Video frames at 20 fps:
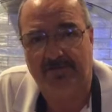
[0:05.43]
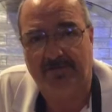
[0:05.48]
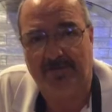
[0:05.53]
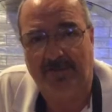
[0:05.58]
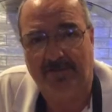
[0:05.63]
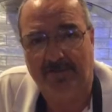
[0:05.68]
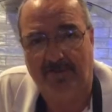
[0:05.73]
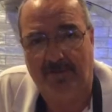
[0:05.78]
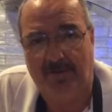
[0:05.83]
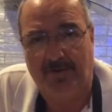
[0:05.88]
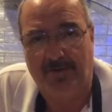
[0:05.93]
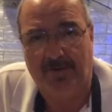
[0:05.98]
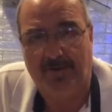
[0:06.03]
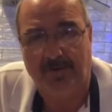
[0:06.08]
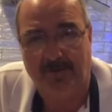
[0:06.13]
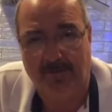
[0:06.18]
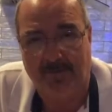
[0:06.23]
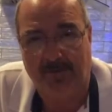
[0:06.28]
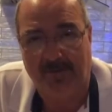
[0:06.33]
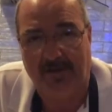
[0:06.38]
to my daughter. I'm
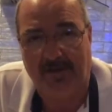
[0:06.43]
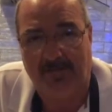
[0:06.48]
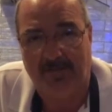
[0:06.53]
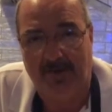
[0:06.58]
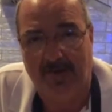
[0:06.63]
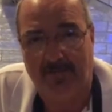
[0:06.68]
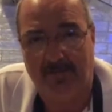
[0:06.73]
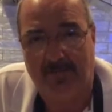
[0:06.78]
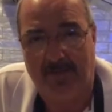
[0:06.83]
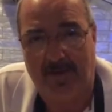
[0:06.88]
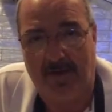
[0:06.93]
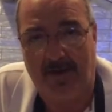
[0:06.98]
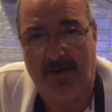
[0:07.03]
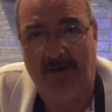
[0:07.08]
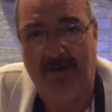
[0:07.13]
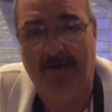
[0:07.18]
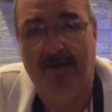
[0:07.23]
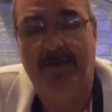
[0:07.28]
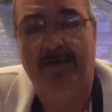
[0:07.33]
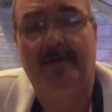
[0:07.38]
going to be a
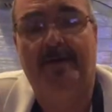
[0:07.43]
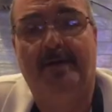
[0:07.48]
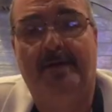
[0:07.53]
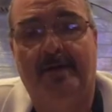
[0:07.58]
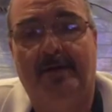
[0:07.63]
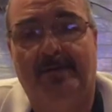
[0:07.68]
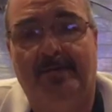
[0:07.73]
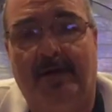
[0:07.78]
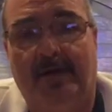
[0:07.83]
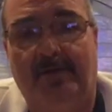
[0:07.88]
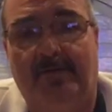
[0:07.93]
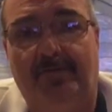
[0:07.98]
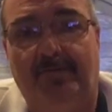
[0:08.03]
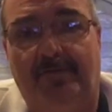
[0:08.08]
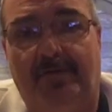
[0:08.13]
grandpa. Thank you,